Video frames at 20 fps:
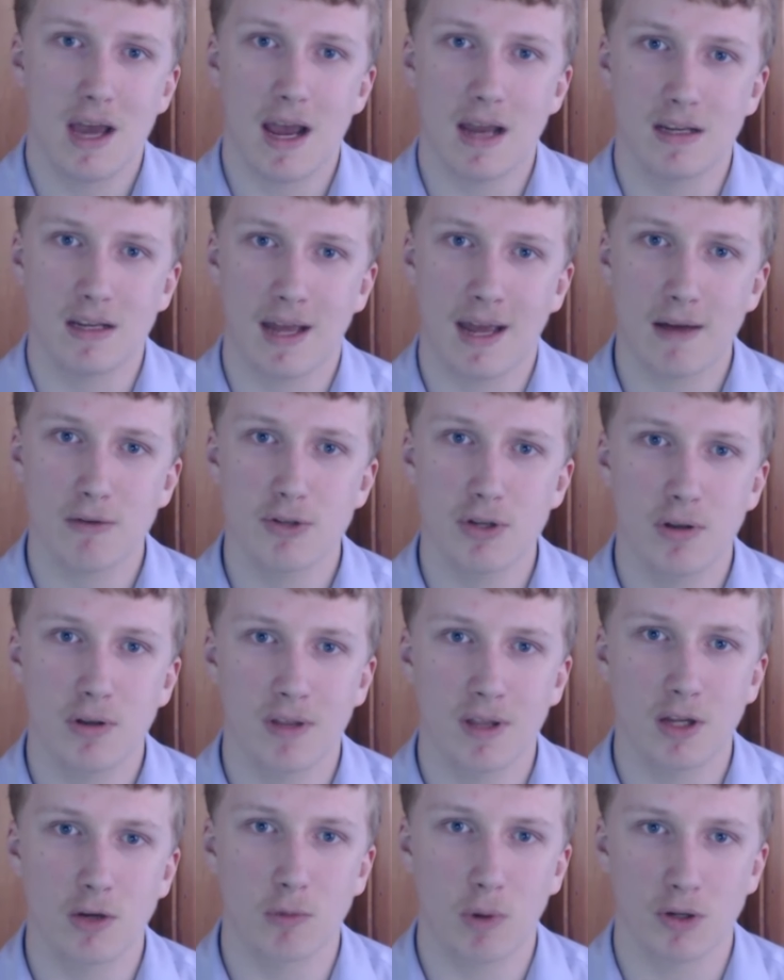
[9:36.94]
And how do you
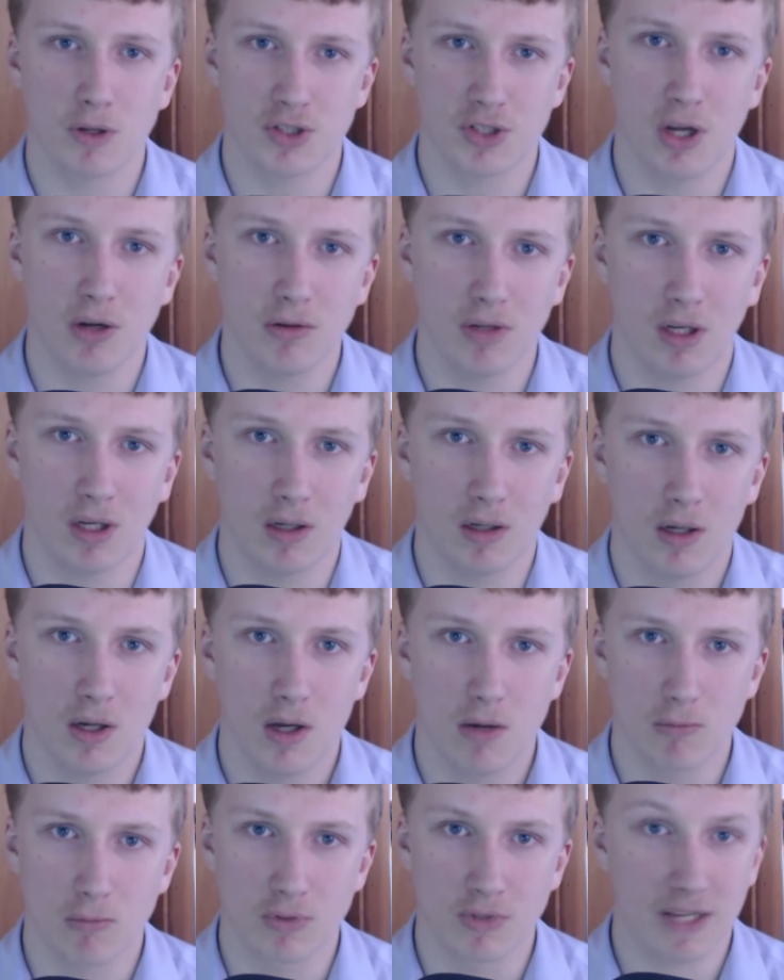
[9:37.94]
think Guardiola
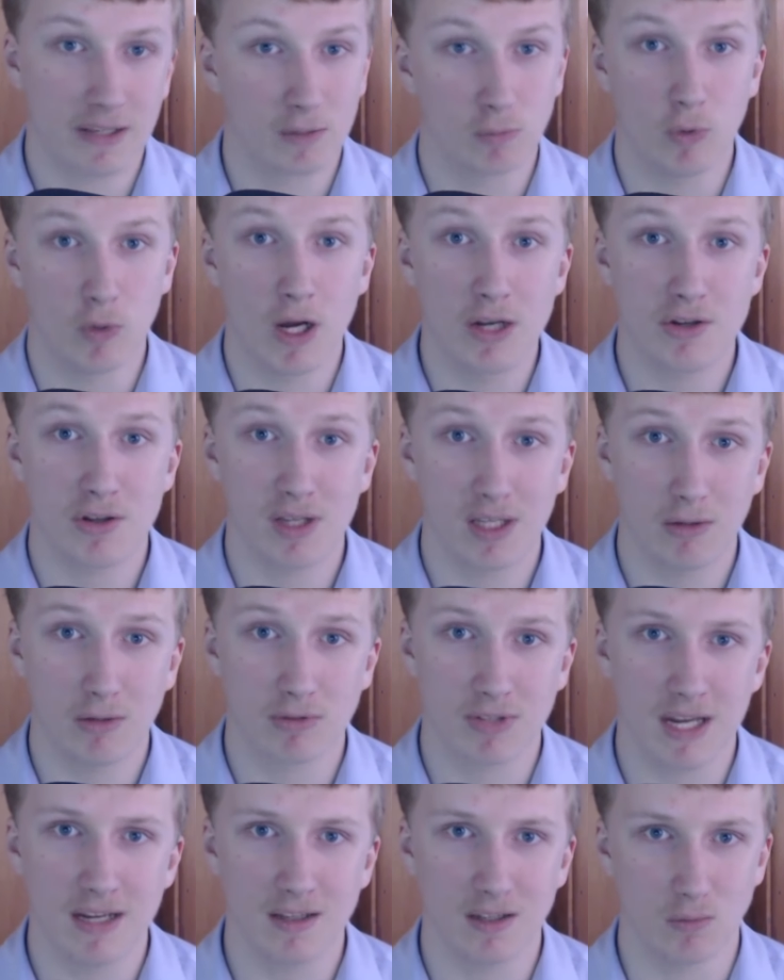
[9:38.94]
will take them? Where do you think he will
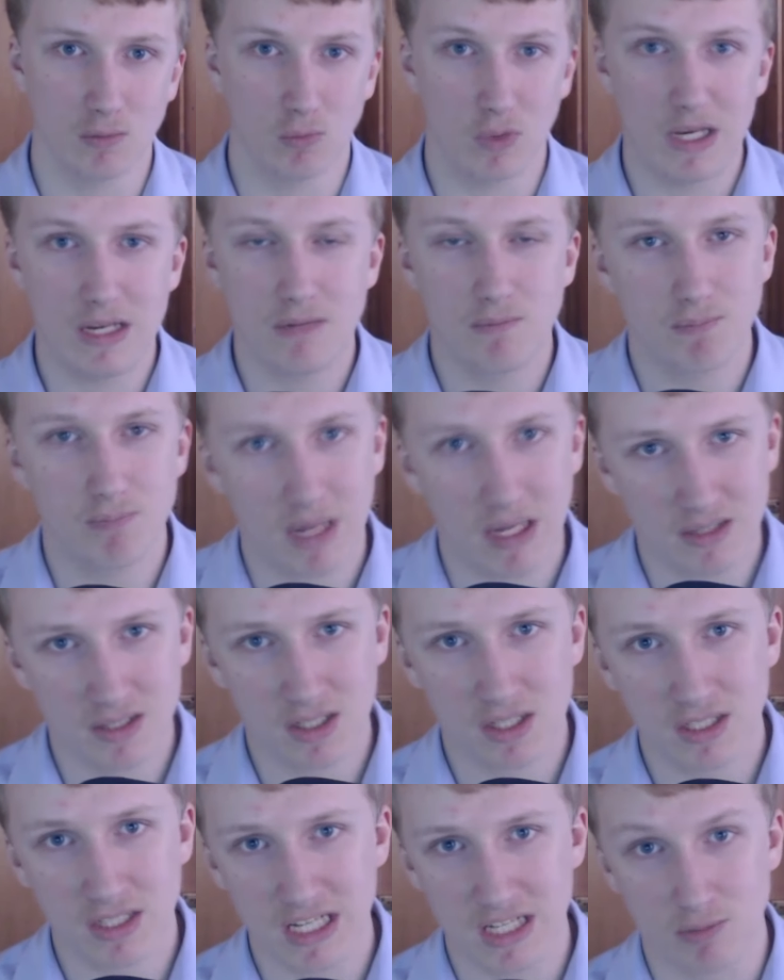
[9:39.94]
take them? Will he be a
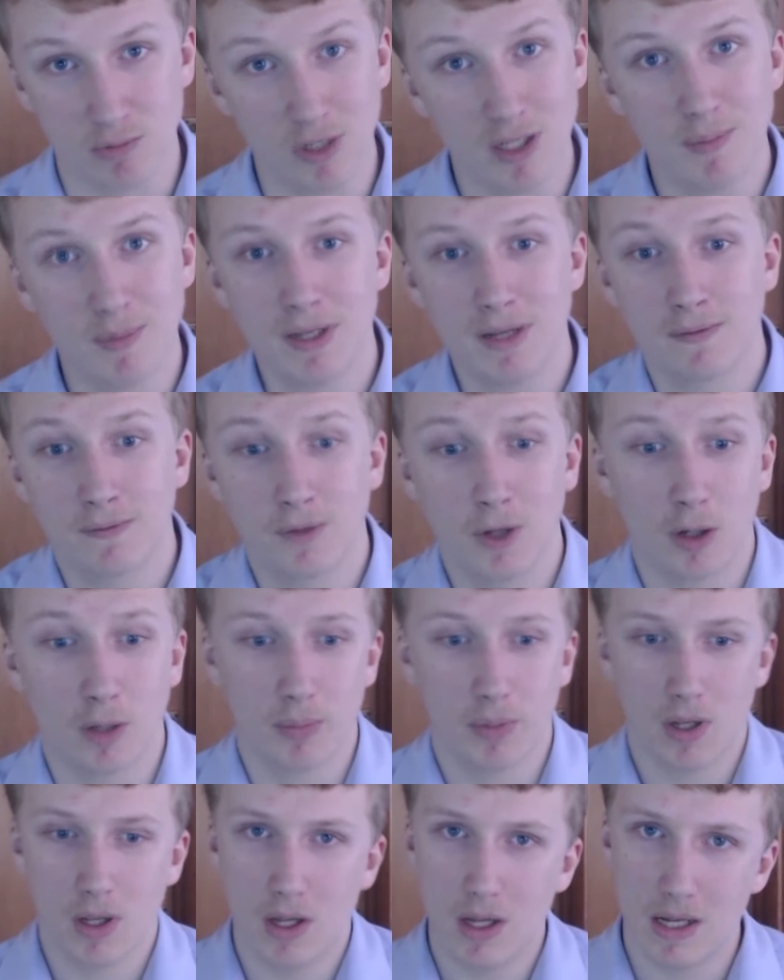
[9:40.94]
success? Will he be a
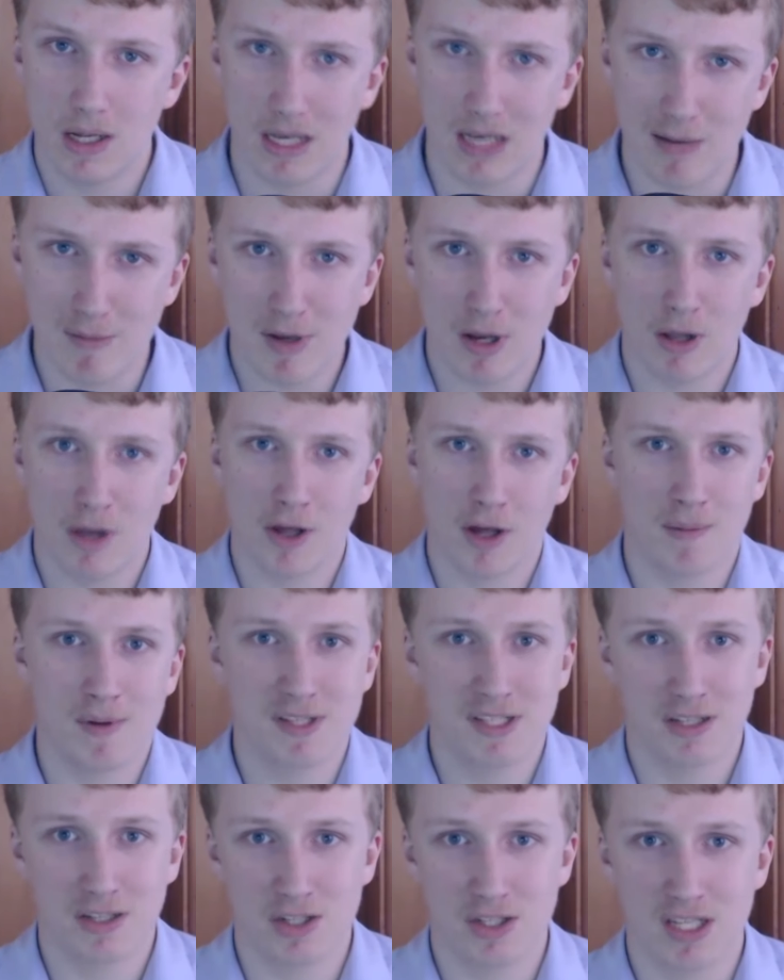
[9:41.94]
flop? Let me know in the
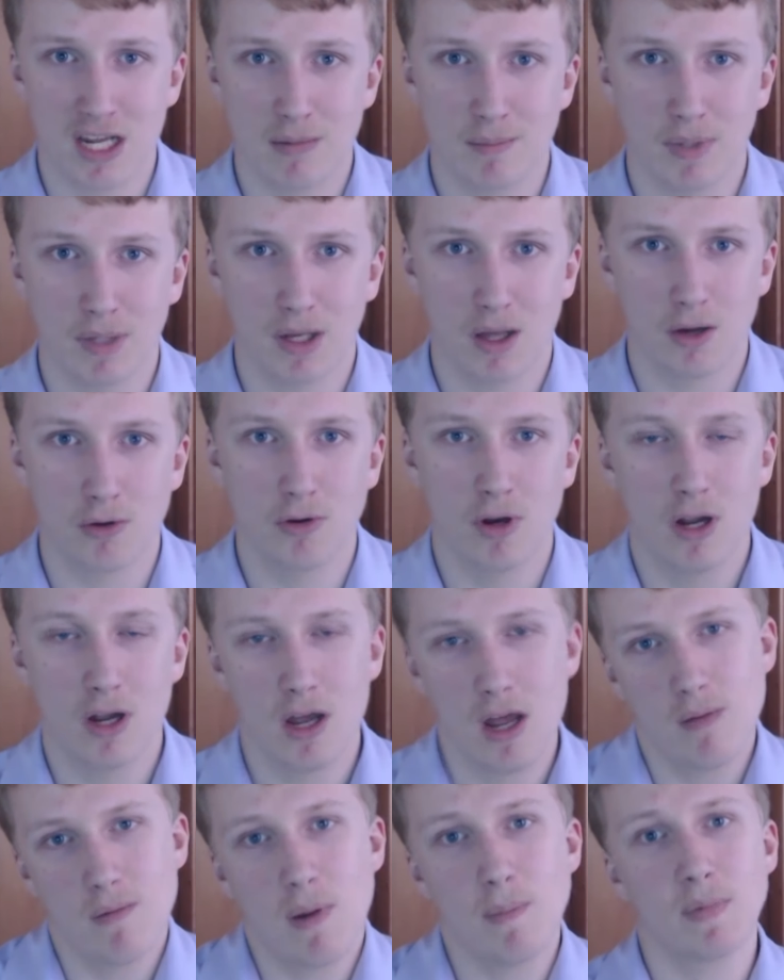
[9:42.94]
comment section down below.
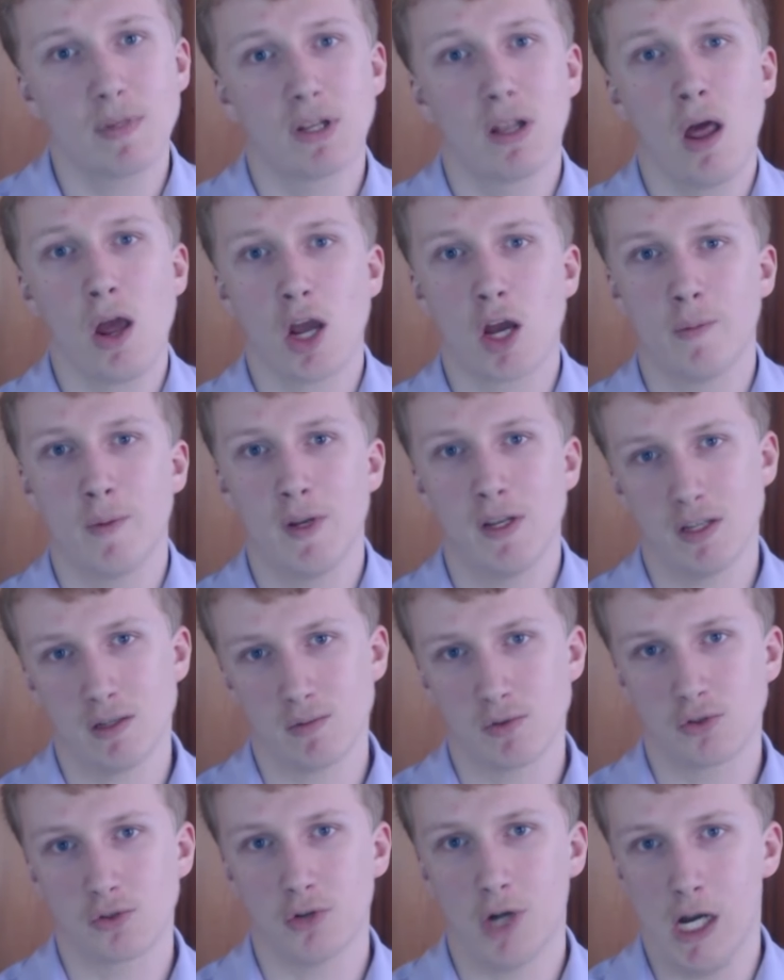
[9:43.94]
Remember to like, comment and
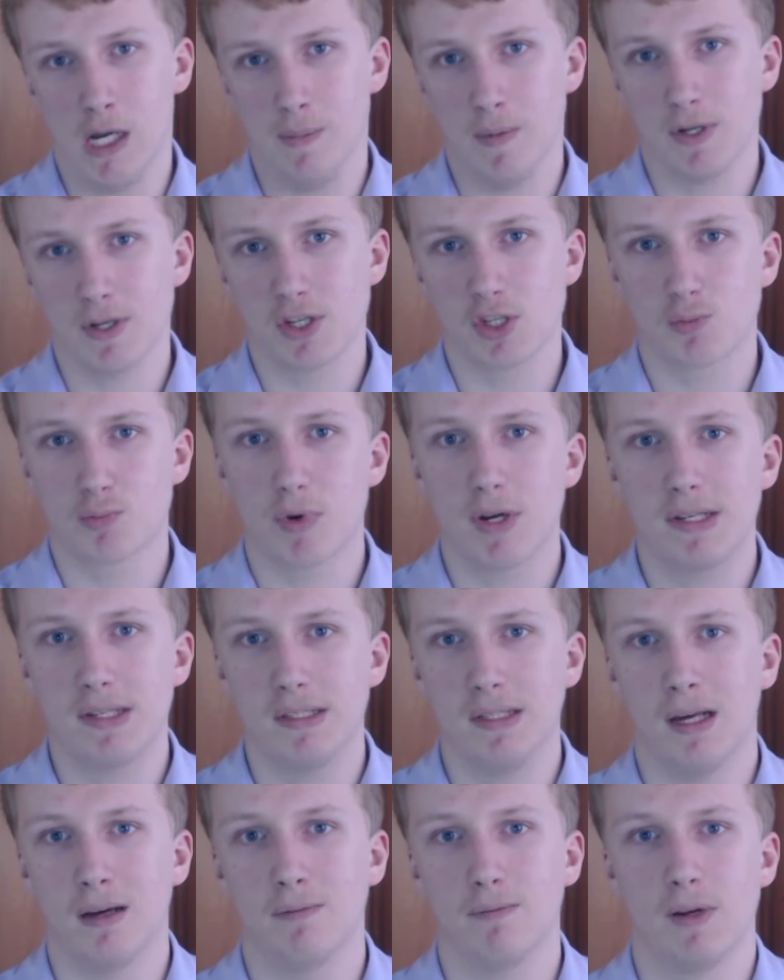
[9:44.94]
subscribe.
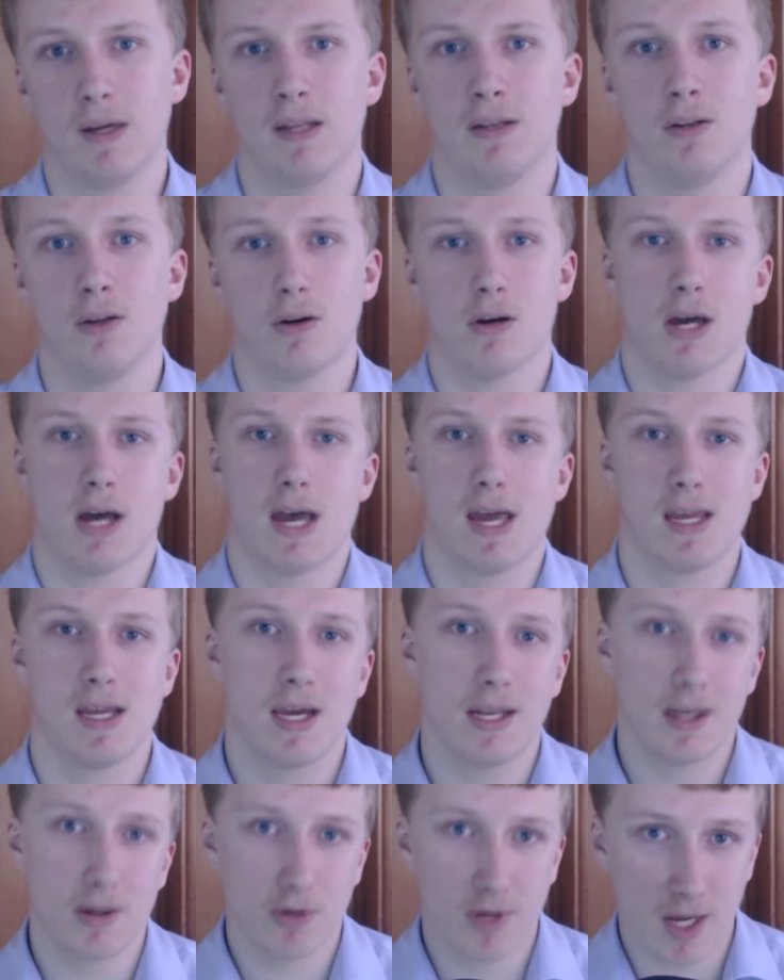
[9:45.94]
Spread love and not hate.
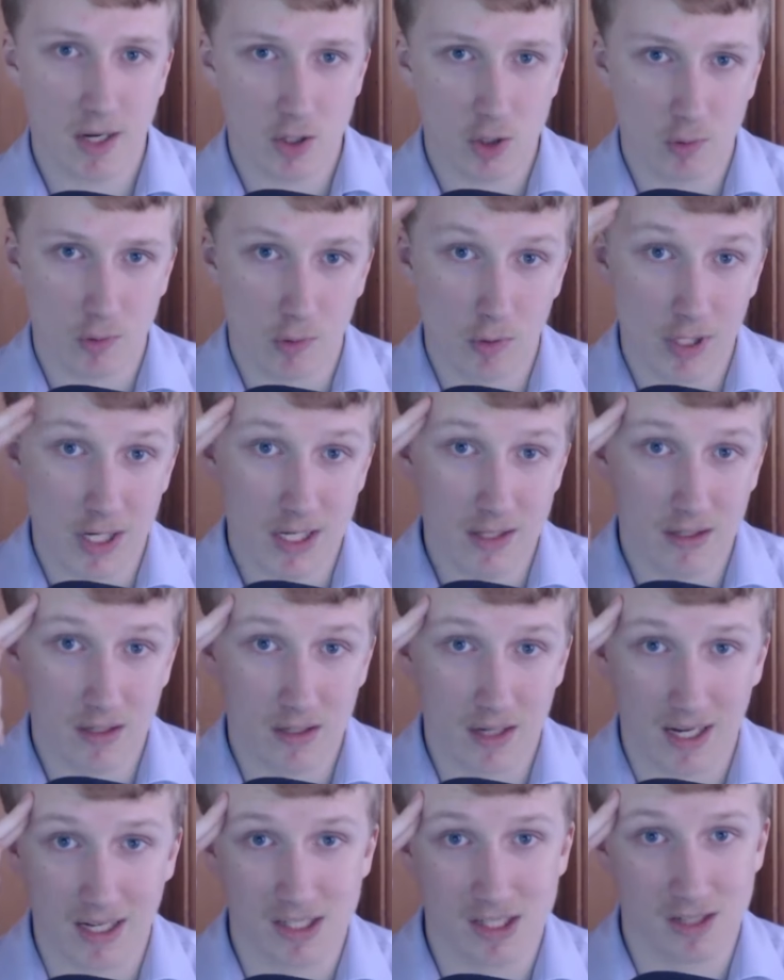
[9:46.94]
And I'll catch you all in the
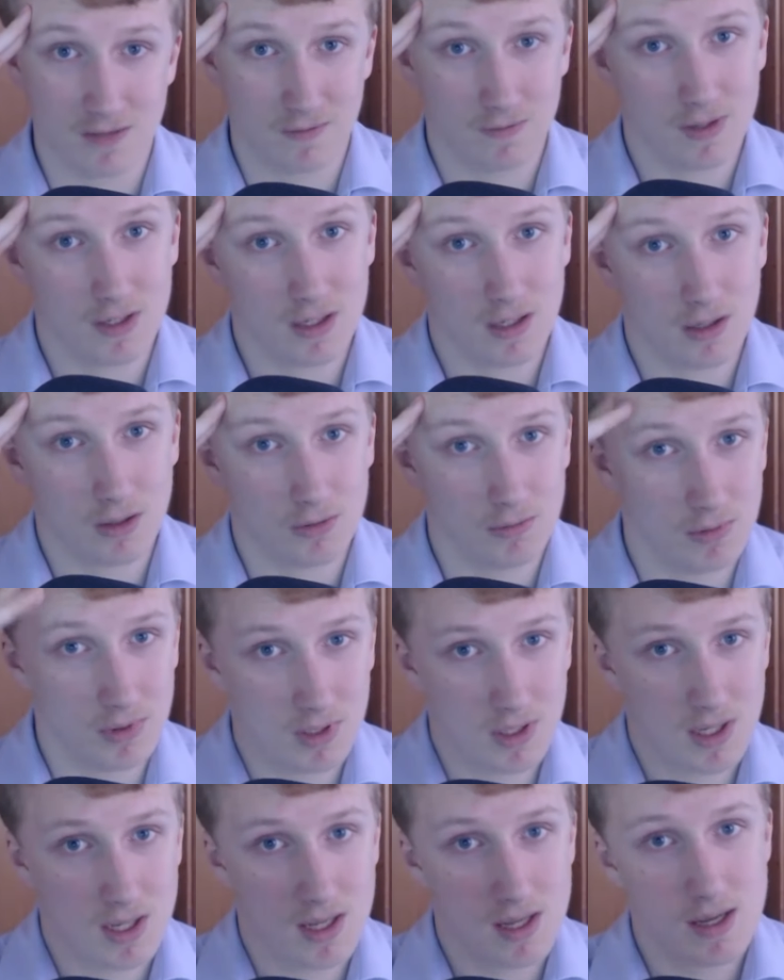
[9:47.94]
next video.
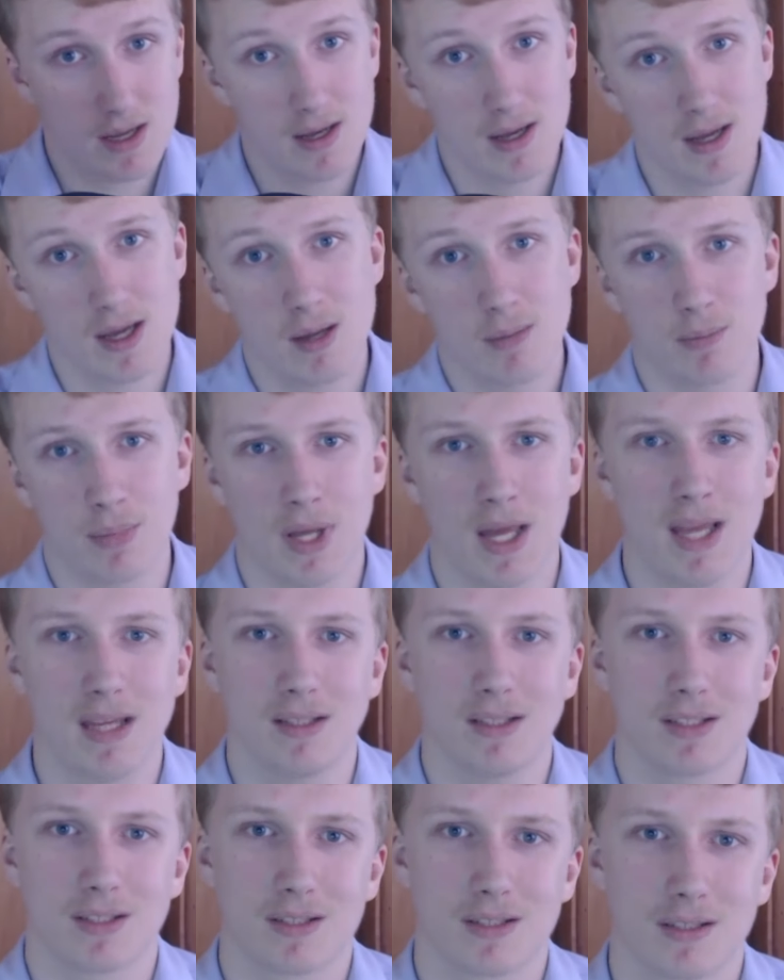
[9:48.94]

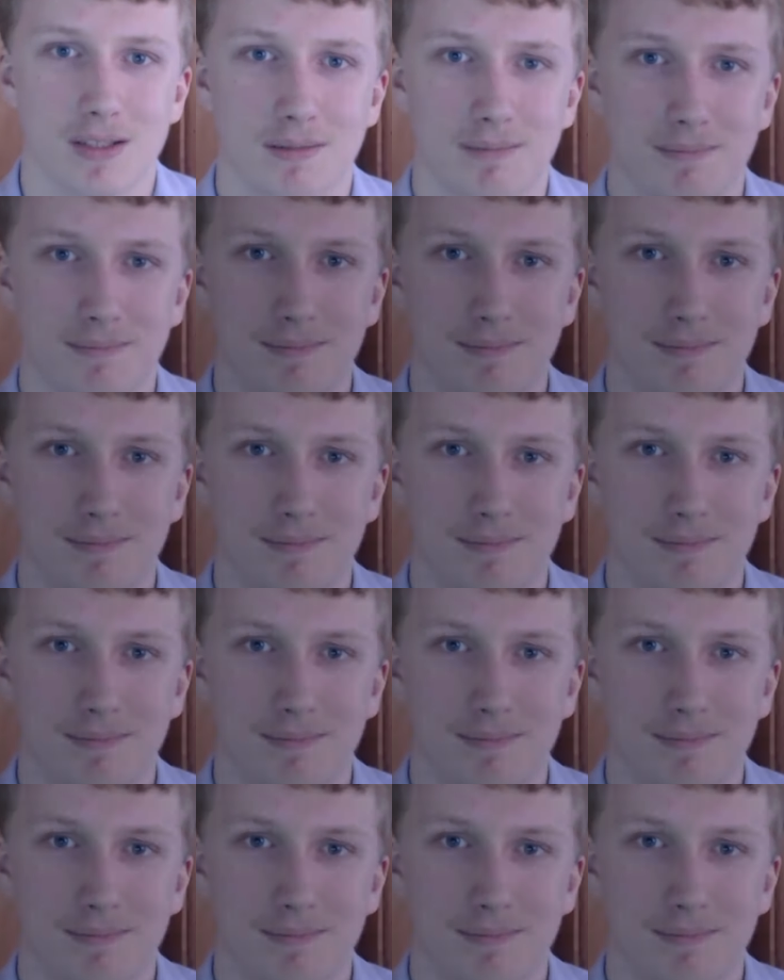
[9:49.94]
Peace.